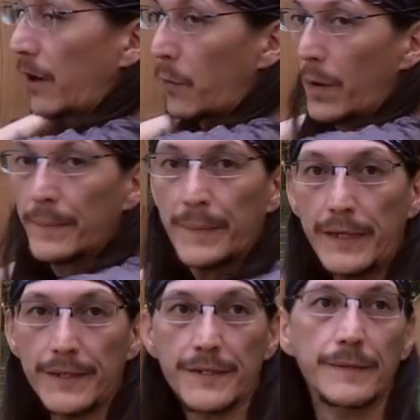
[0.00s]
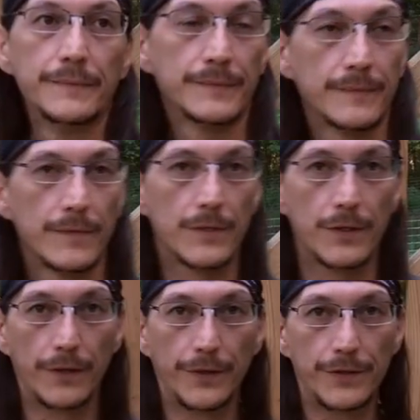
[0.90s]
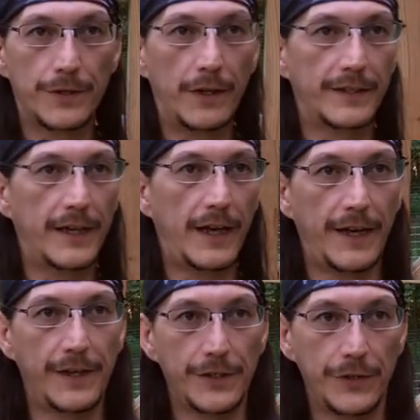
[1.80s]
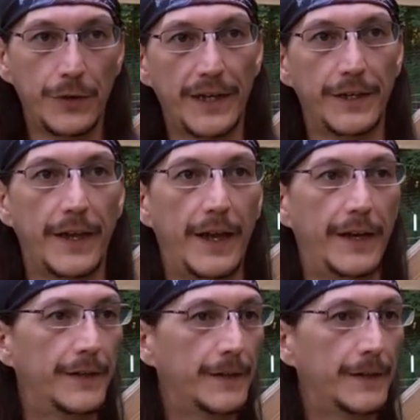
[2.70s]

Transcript: all one piece. So you start at that end and you end at that